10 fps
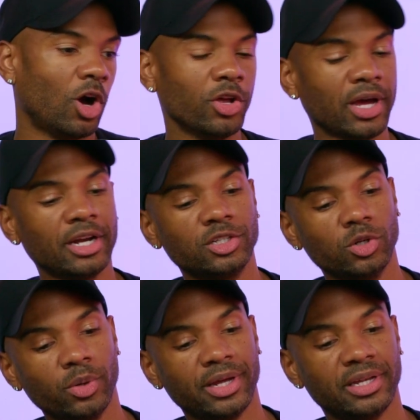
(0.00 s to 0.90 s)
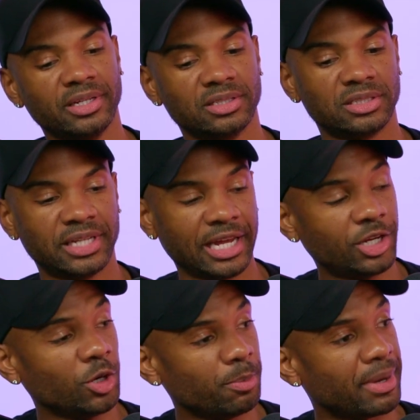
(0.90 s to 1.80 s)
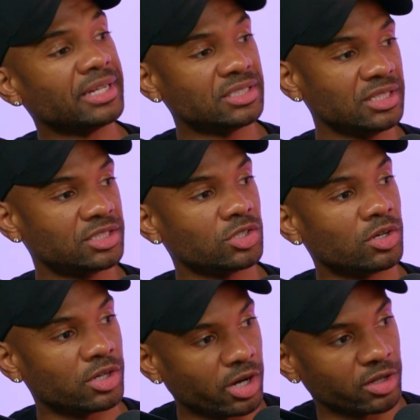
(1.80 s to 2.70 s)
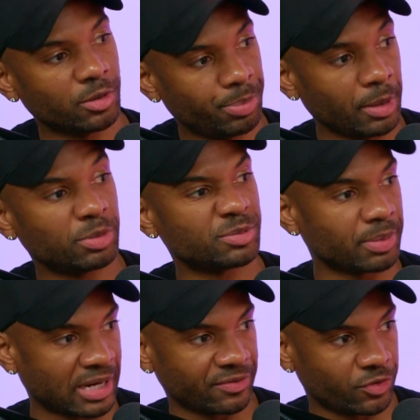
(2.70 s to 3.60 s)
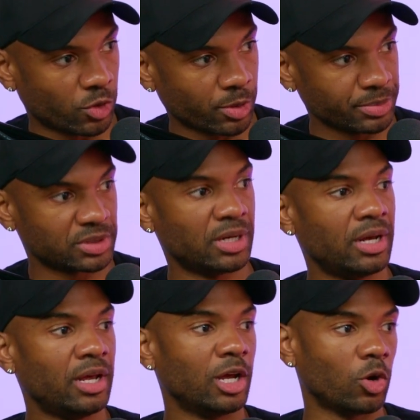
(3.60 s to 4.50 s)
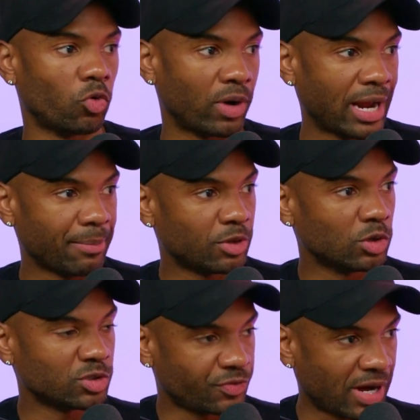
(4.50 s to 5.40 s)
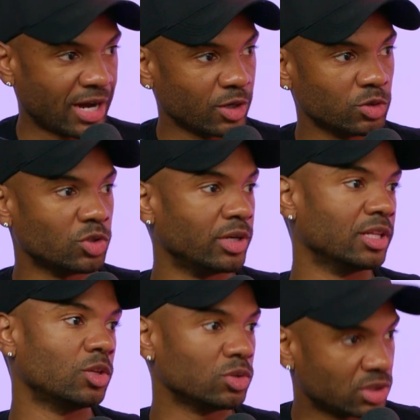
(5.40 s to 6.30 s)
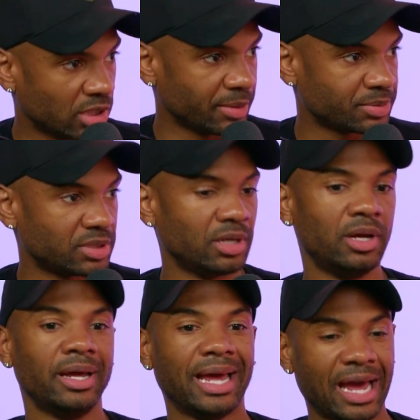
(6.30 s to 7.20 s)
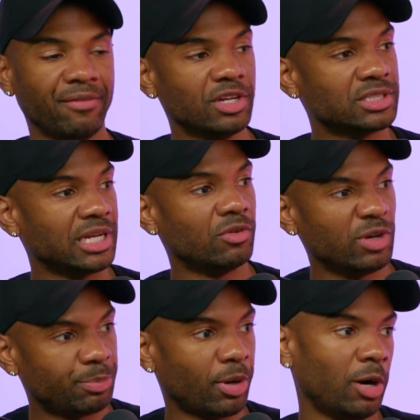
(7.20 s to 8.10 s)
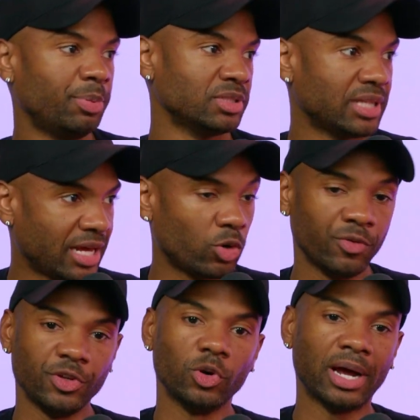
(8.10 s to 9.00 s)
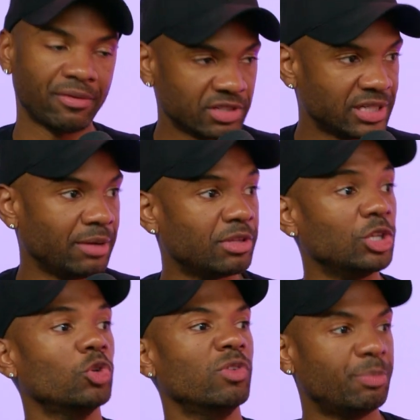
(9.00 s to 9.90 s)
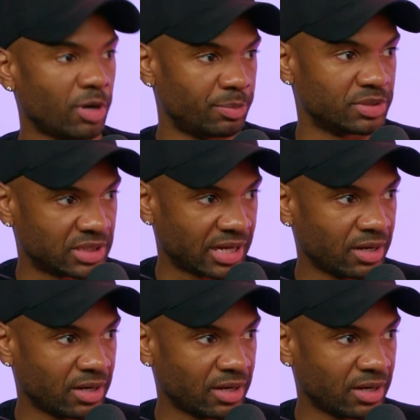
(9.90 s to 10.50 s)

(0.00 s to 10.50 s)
All you got to do is take your message on other people's platforms, grab those files or get those clips, have your team repurpose that, or if you don't have a team, then you repurpose that.